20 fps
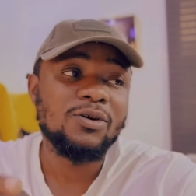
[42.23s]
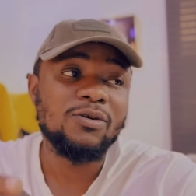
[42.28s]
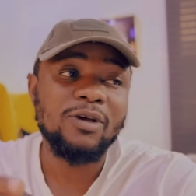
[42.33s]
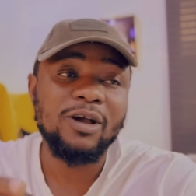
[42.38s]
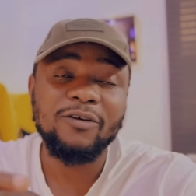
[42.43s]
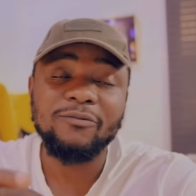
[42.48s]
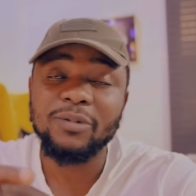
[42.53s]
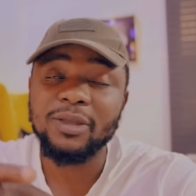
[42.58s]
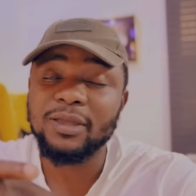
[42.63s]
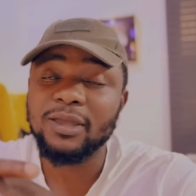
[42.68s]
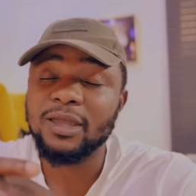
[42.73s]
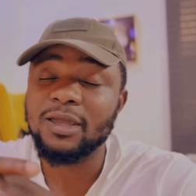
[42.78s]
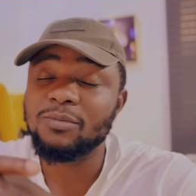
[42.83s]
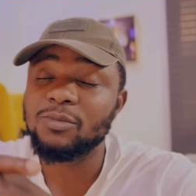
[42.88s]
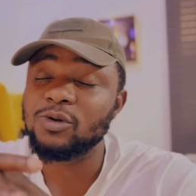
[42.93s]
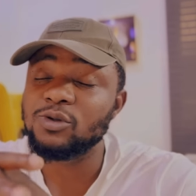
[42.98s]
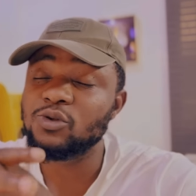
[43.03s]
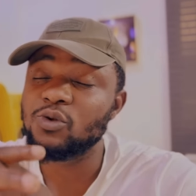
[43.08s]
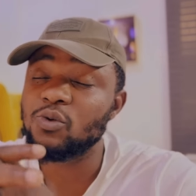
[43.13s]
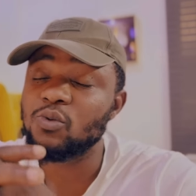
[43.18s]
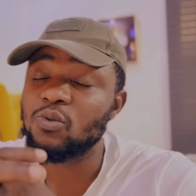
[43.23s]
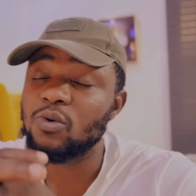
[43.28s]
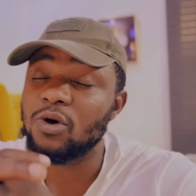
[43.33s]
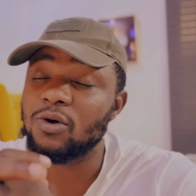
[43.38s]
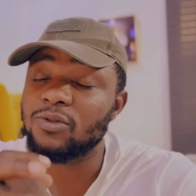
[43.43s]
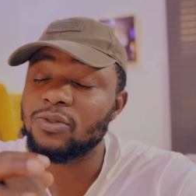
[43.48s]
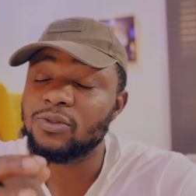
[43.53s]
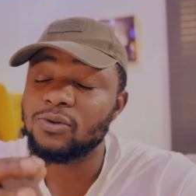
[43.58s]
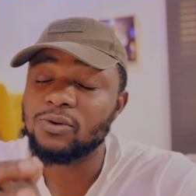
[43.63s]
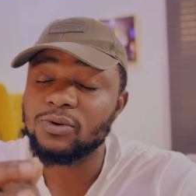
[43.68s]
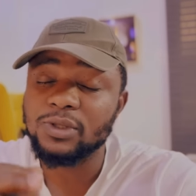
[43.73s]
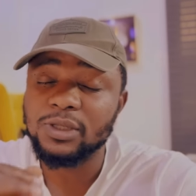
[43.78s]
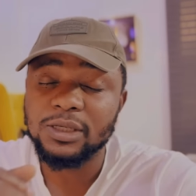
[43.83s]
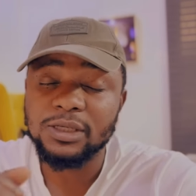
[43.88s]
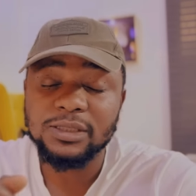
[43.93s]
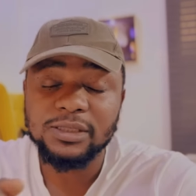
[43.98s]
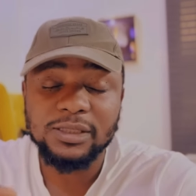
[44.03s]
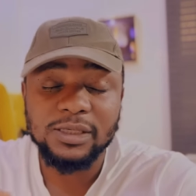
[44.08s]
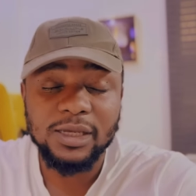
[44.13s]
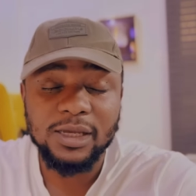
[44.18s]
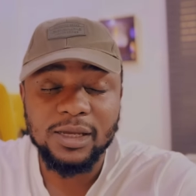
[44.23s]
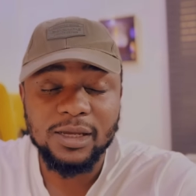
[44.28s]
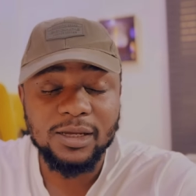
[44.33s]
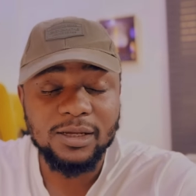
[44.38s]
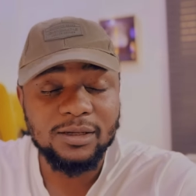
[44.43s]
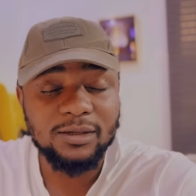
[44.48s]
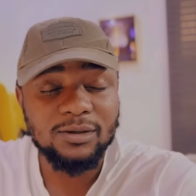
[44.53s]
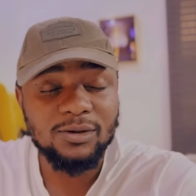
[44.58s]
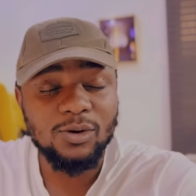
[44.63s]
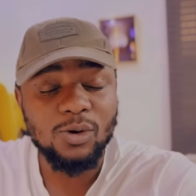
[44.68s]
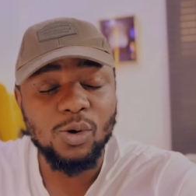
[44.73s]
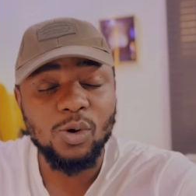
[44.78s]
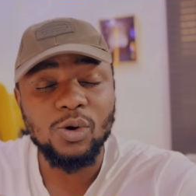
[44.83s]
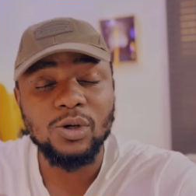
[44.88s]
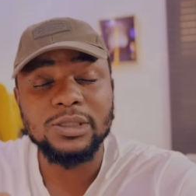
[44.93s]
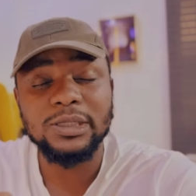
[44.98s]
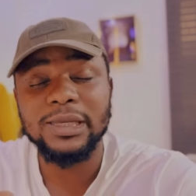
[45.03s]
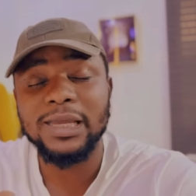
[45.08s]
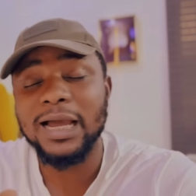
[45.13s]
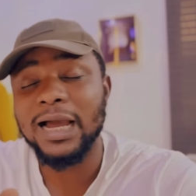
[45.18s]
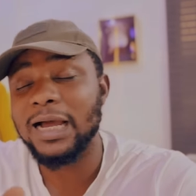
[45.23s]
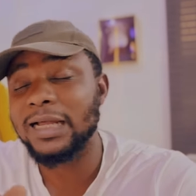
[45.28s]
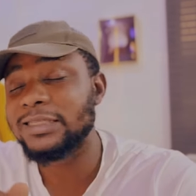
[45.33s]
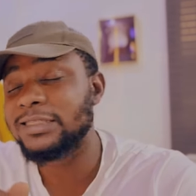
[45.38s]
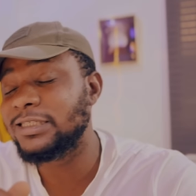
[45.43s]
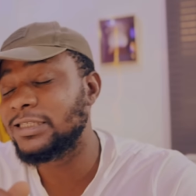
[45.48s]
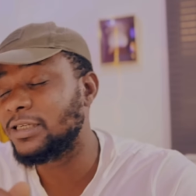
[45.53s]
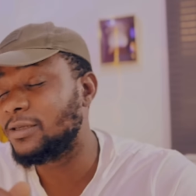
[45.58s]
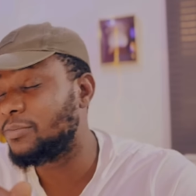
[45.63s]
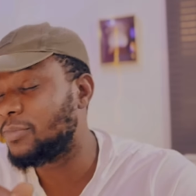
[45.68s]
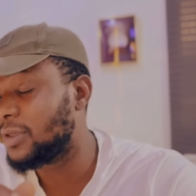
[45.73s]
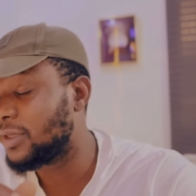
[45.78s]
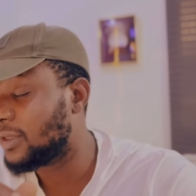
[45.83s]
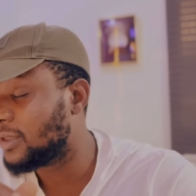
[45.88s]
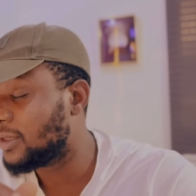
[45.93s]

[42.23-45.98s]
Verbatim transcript: We have been able to walk through this year, all the hardship,